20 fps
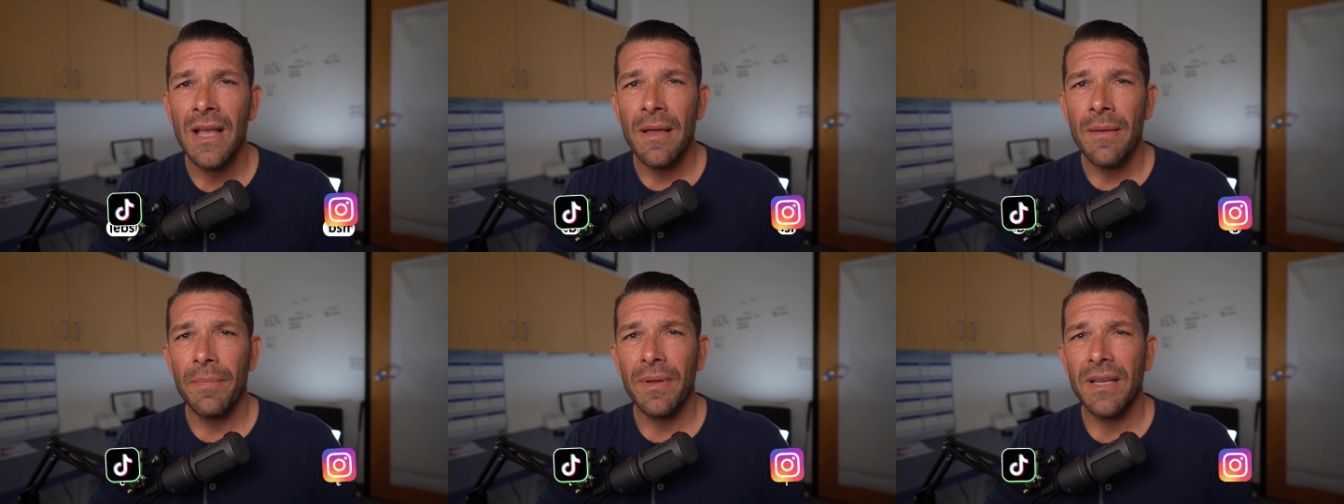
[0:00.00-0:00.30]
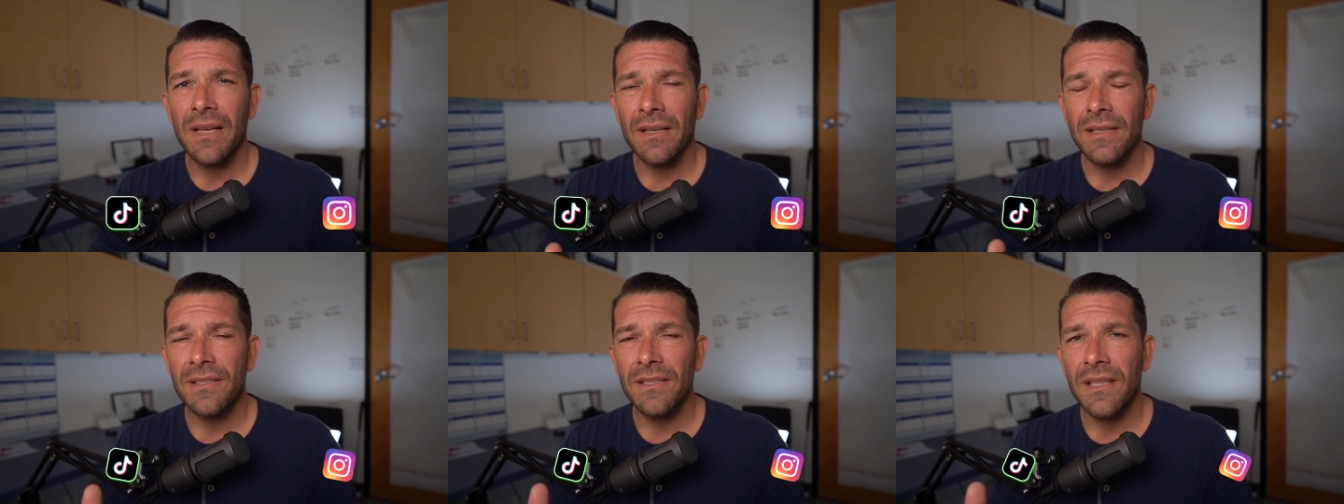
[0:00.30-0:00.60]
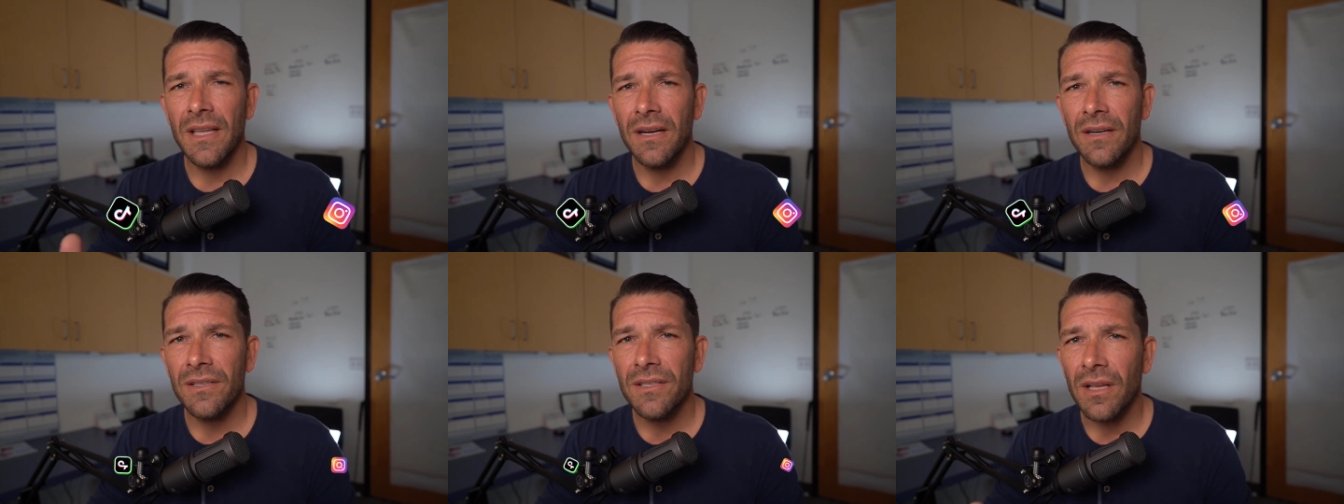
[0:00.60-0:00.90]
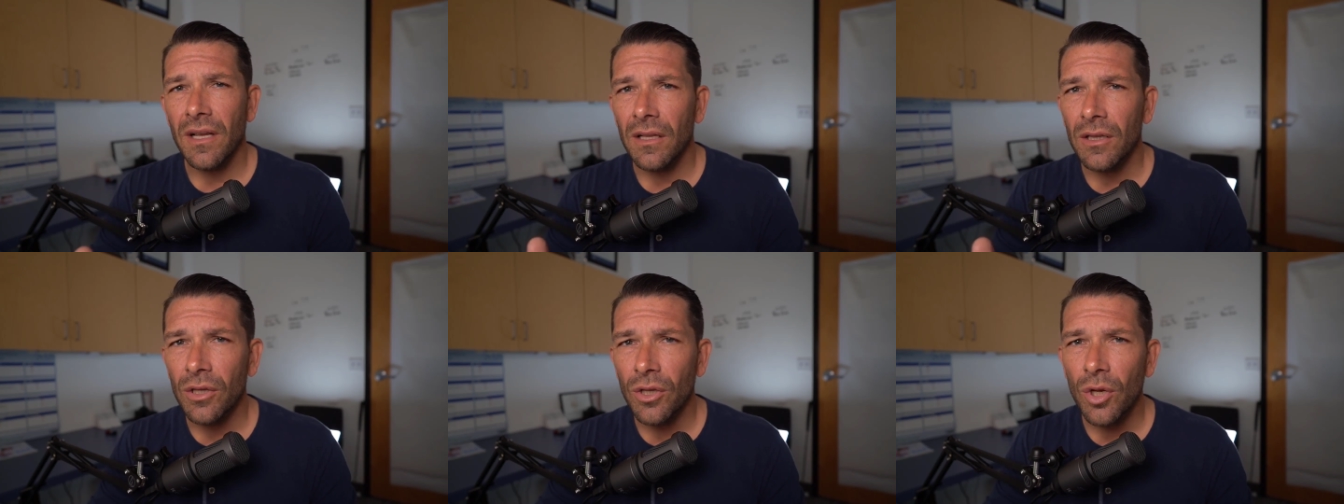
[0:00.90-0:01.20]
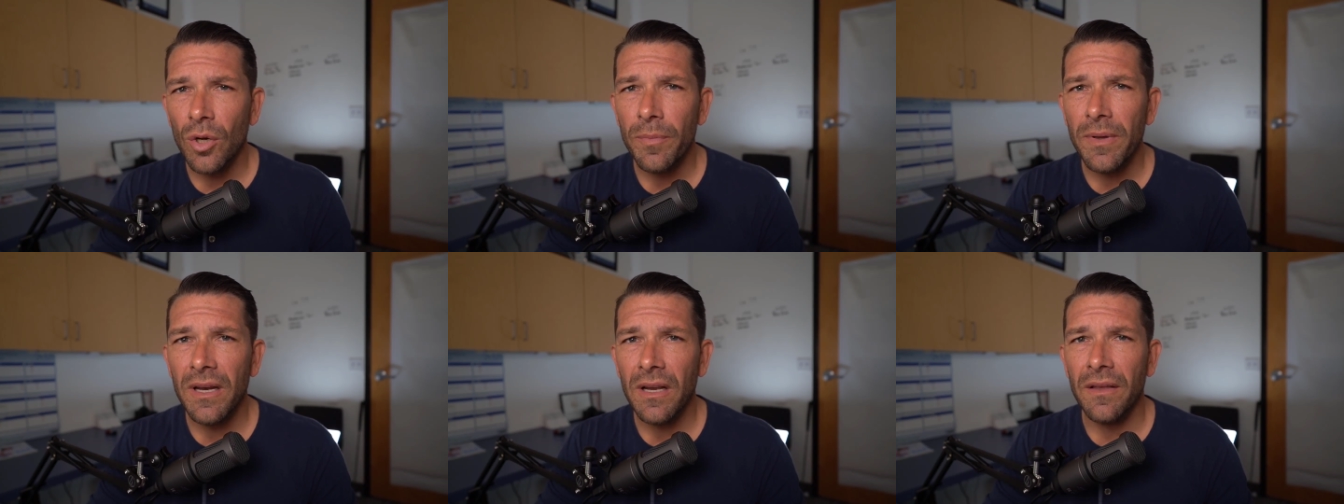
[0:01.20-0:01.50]
because there's a
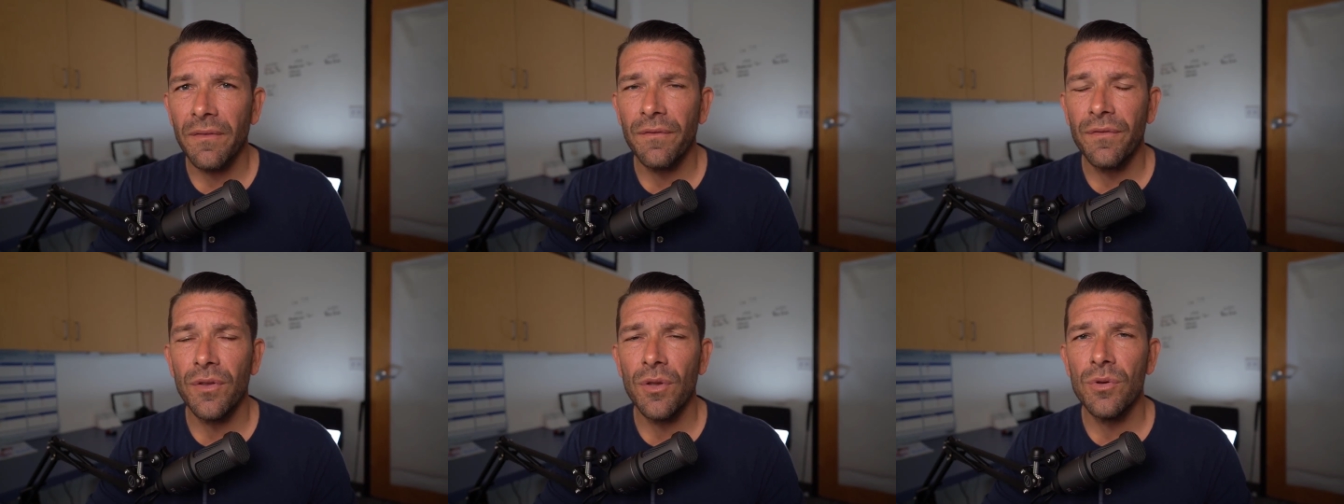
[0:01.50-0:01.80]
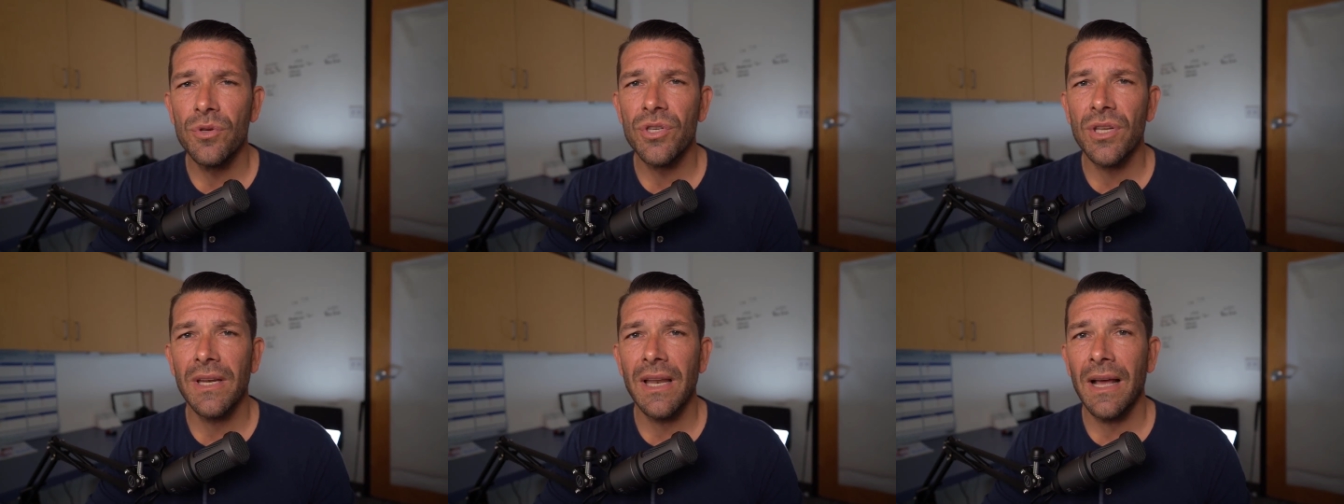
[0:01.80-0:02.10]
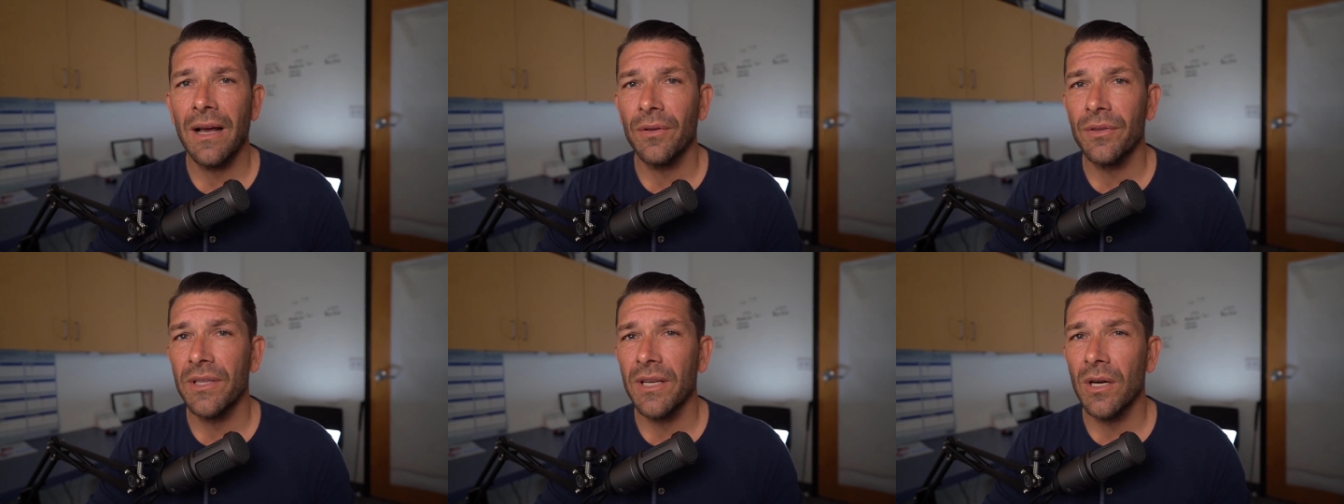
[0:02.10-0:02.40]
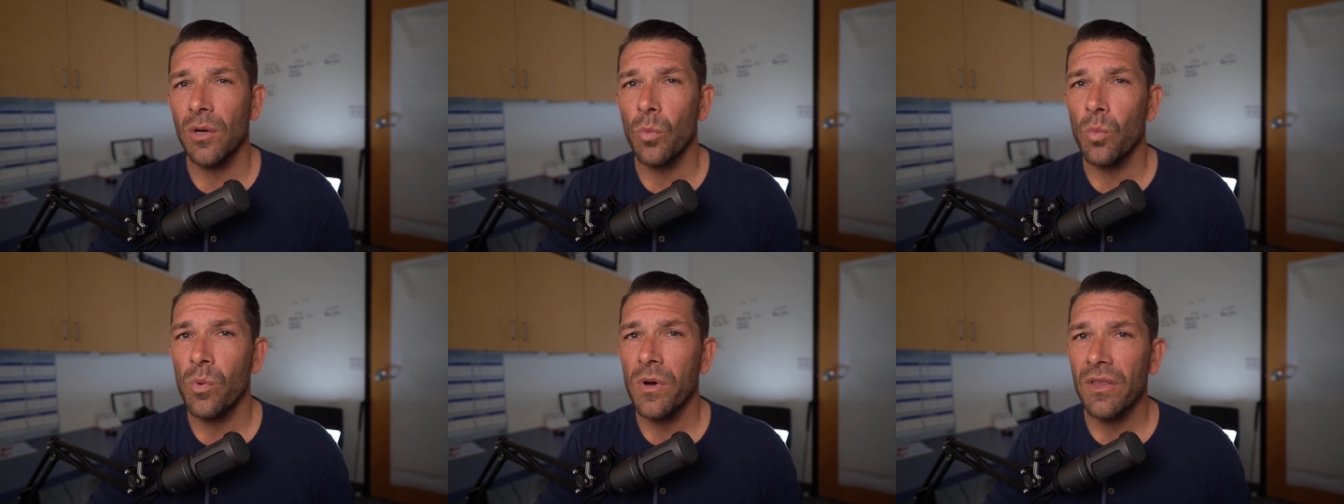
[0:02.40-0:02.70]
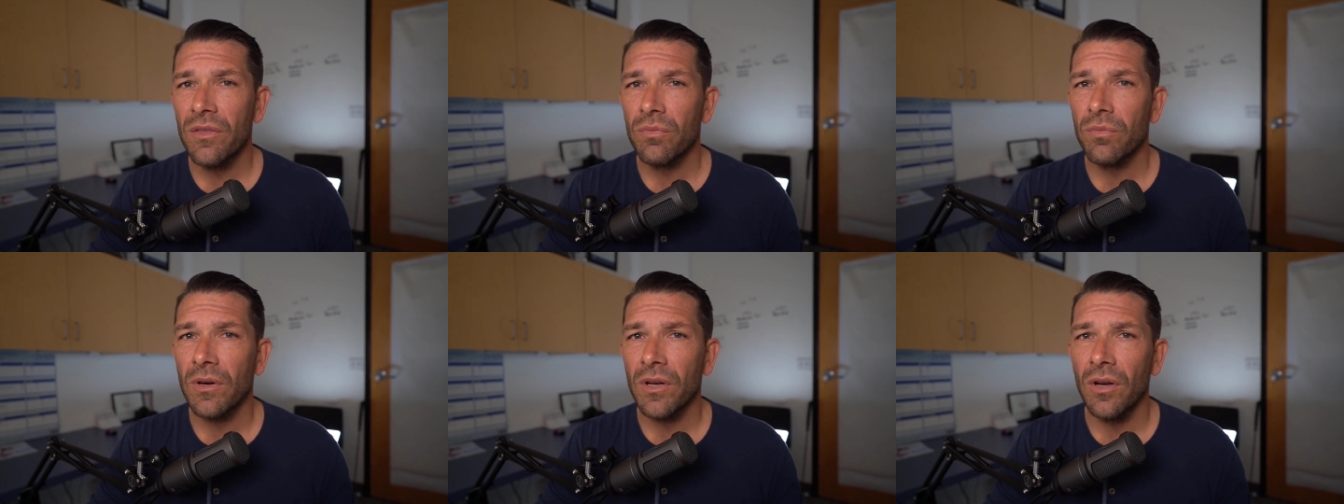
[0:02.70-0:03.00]
little bit of confusion out there
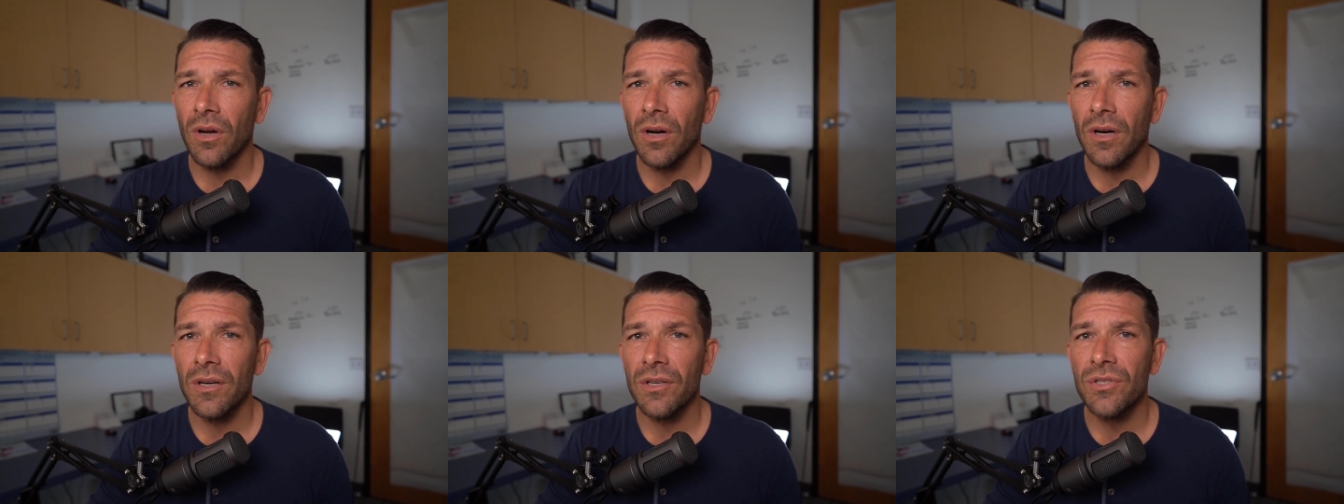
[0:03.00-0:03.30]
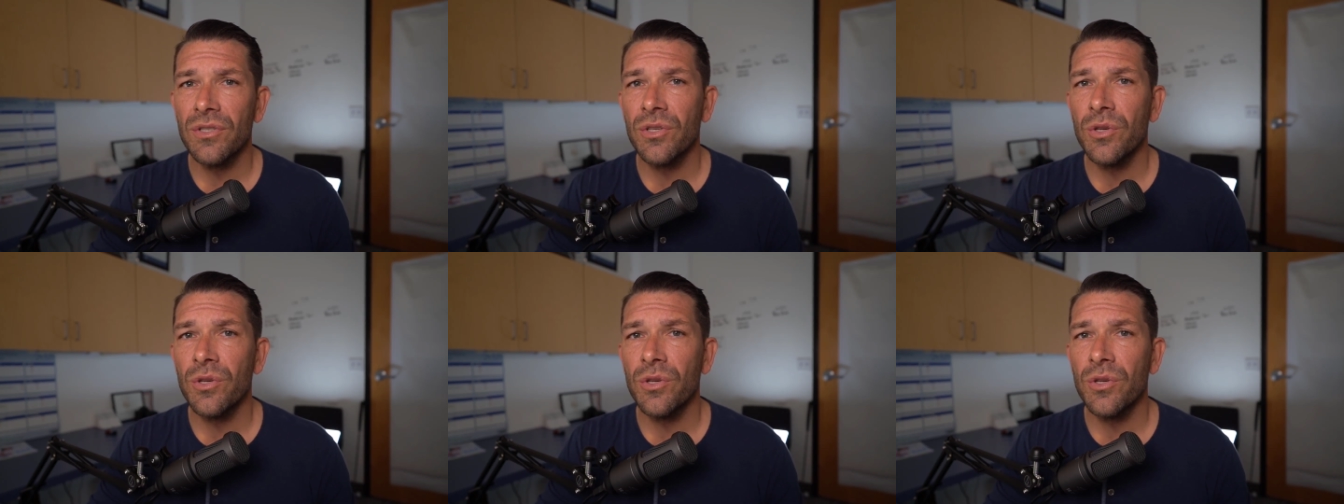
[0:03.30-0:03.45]
with regards